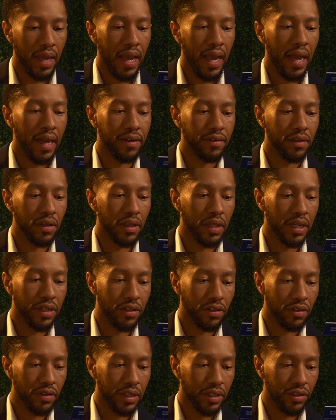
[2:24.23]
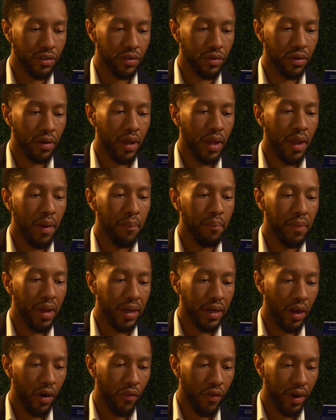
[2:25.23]
as the legislature may
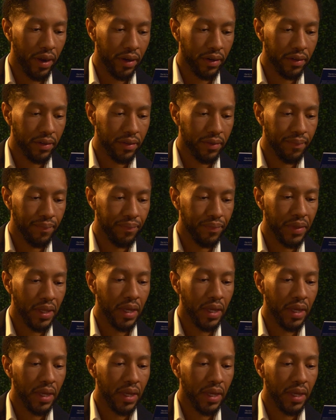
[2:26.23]
direct.